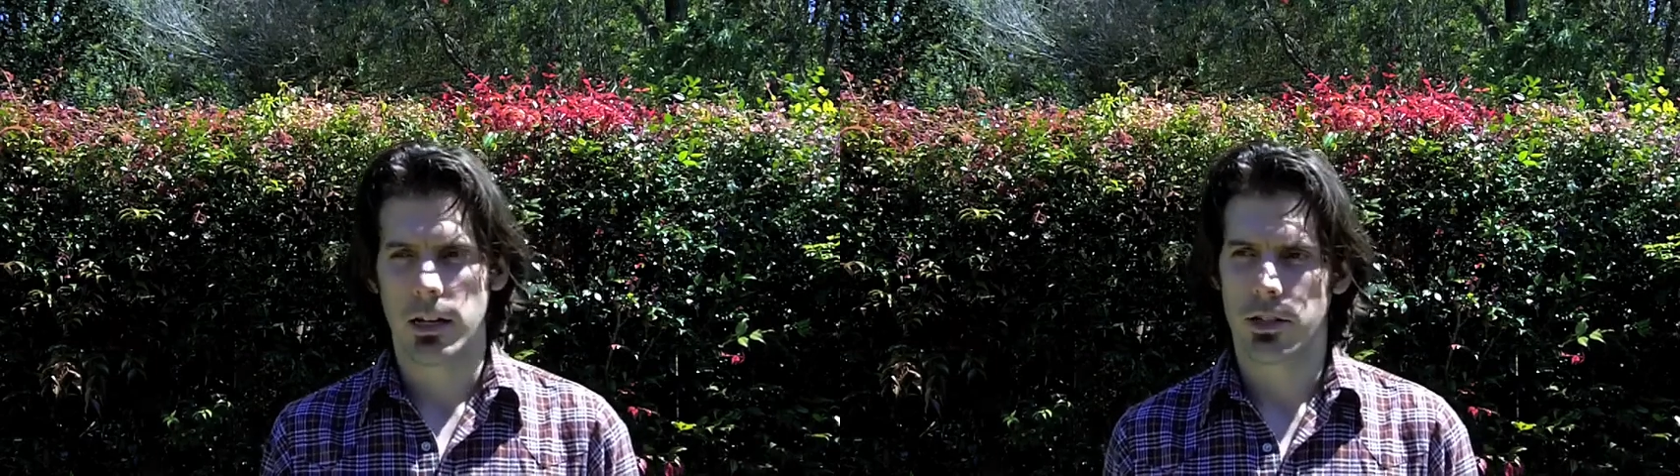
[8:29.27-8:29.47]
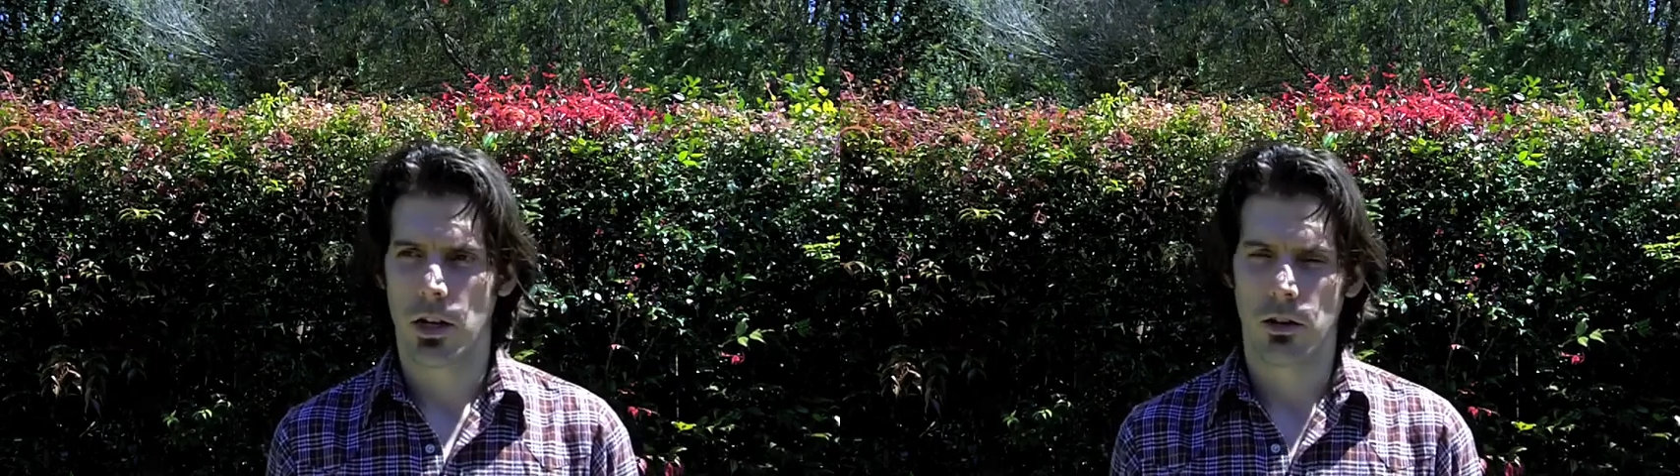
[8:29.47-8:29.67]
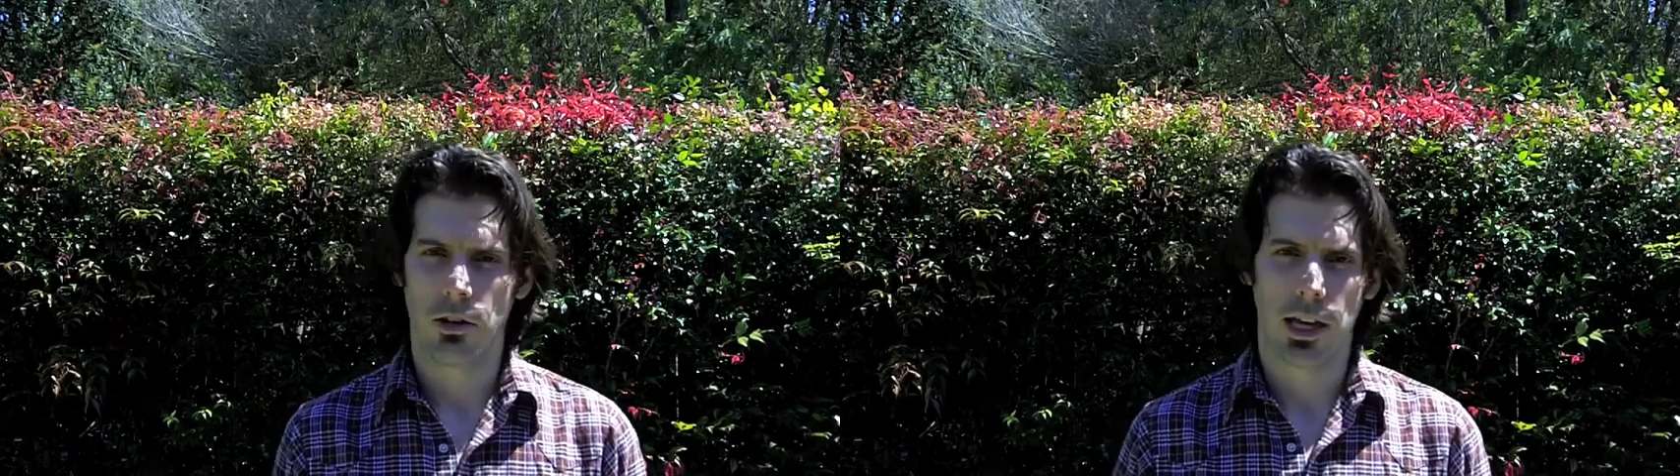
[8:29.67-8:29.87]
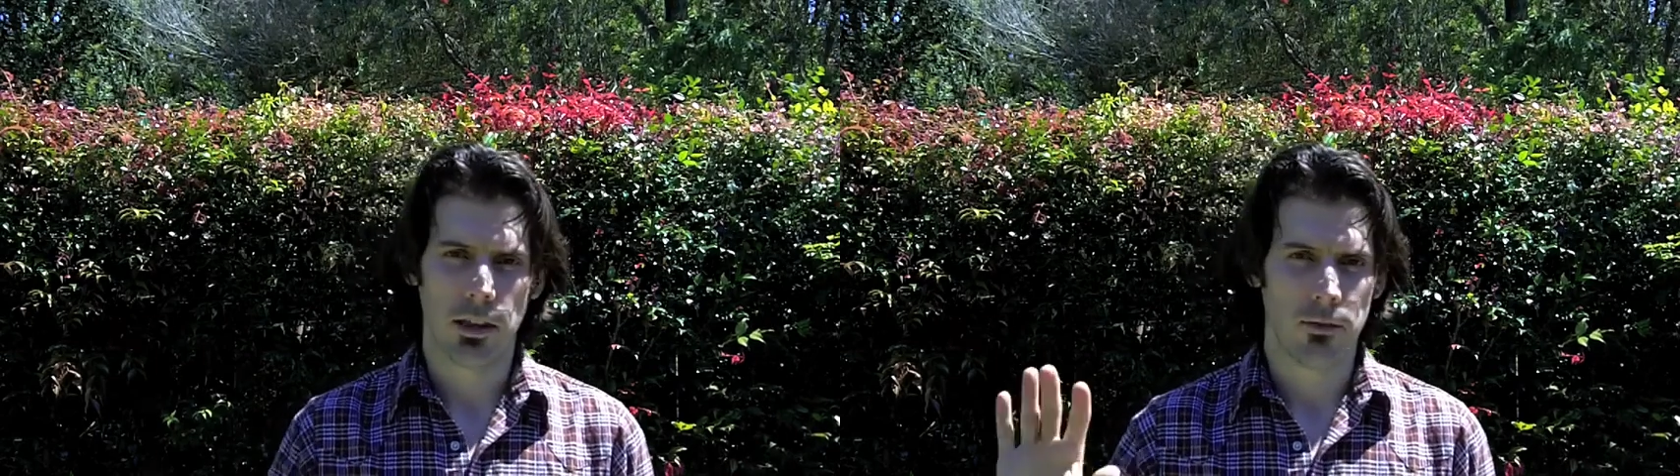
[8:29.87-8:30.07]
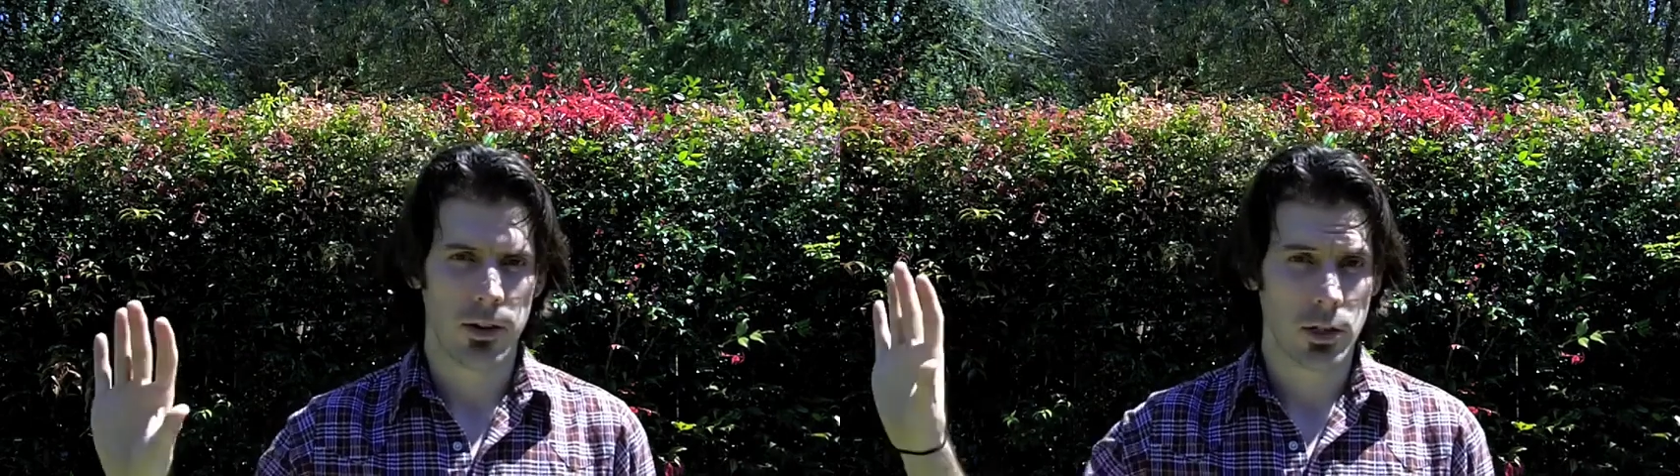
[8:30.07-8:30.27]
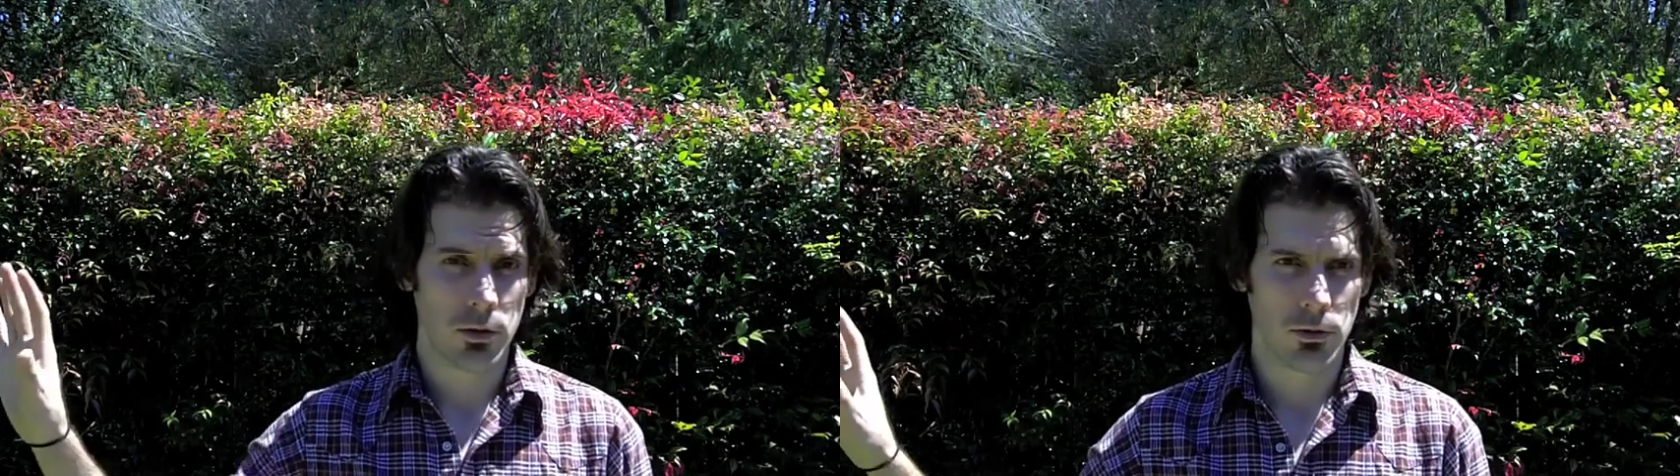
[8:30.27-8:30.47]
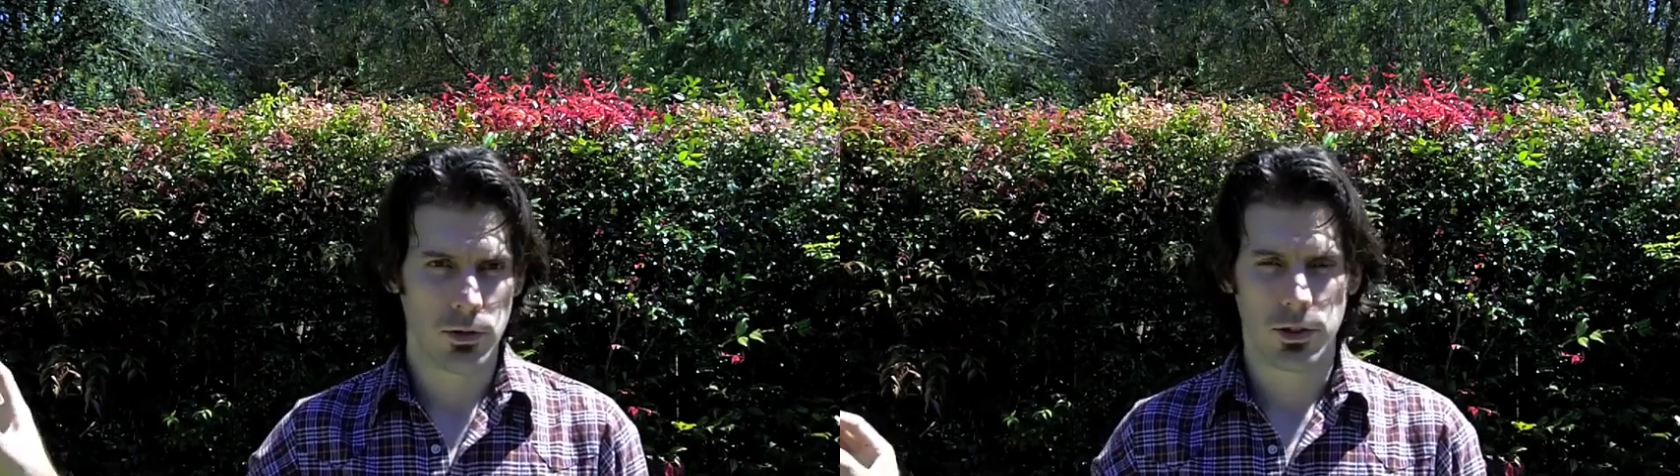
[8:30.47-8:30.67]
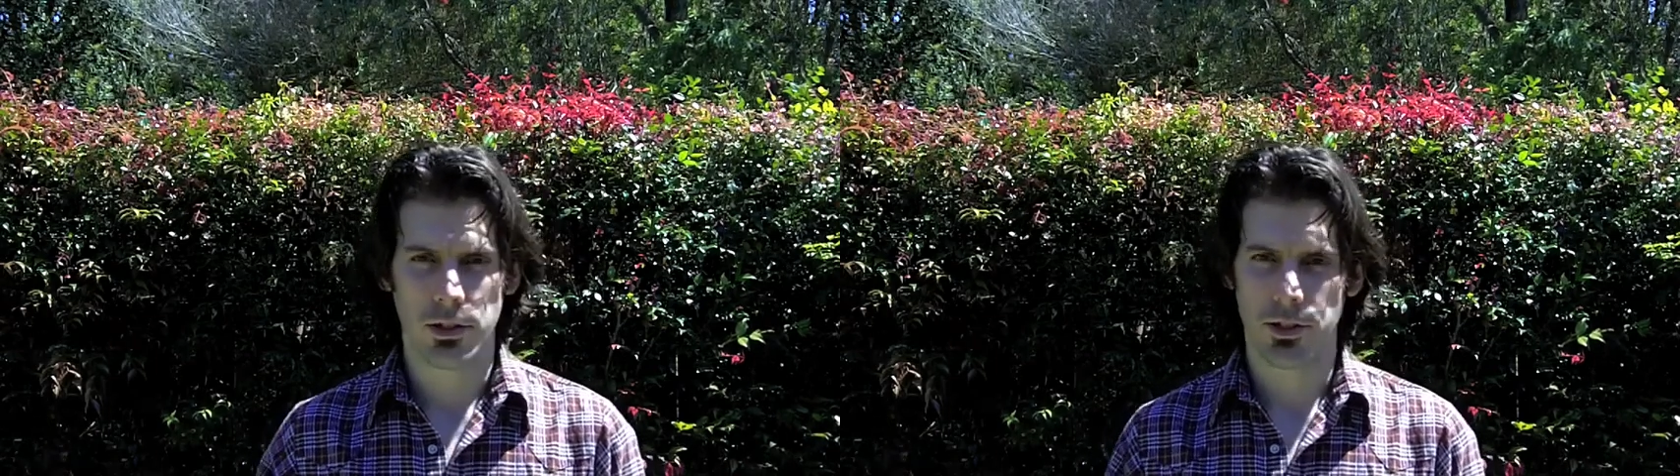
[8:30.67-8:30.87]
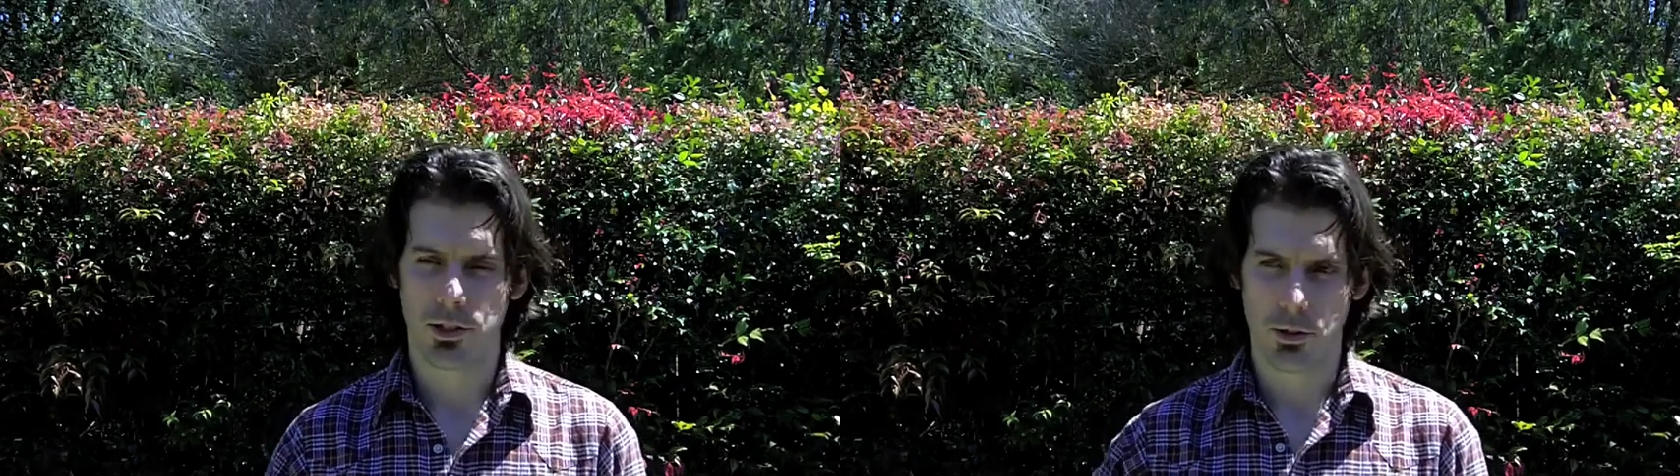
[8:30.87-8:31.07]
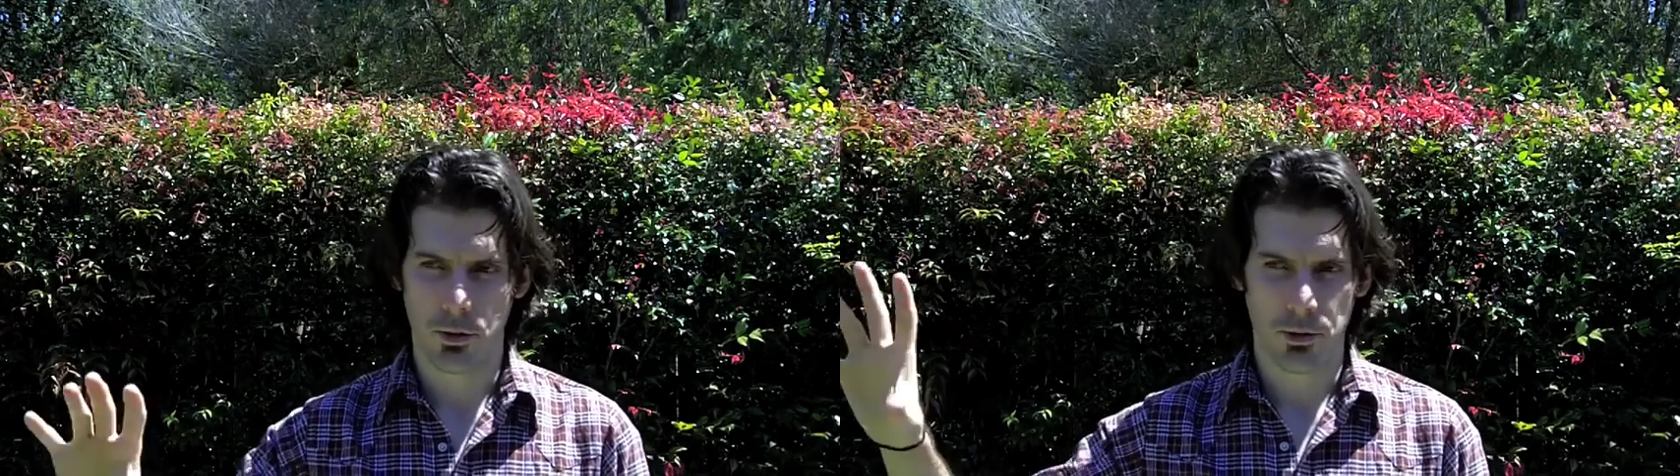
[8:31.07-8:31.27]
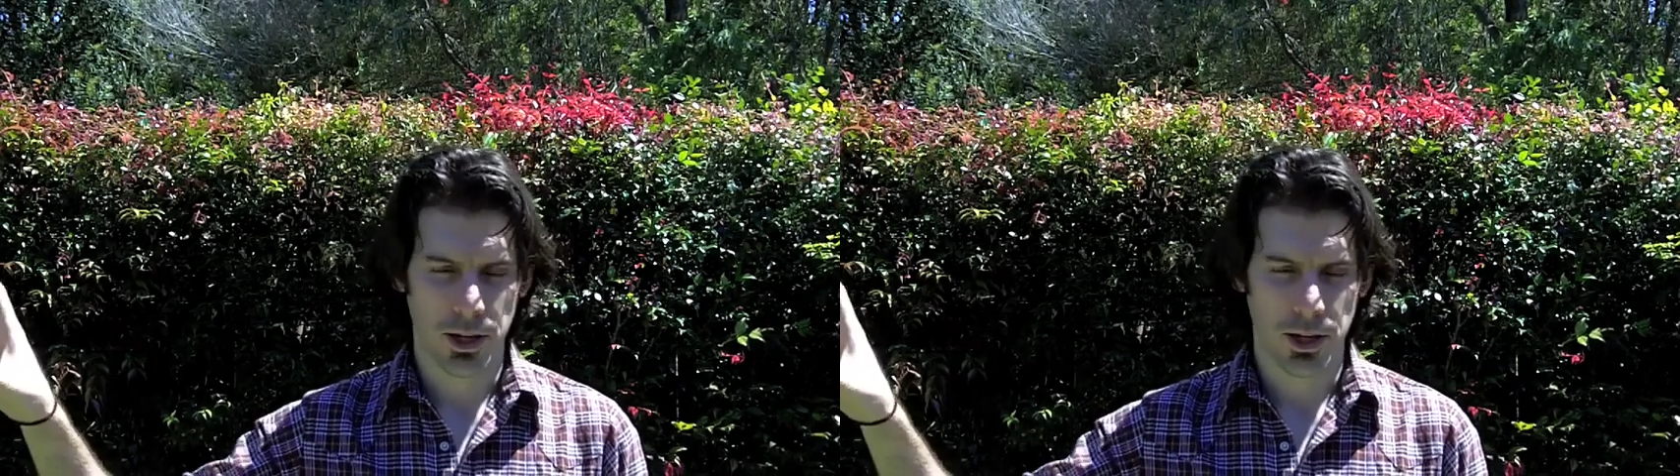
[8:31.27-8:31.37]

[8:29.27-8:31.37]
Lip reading: So you get the visuals because it's all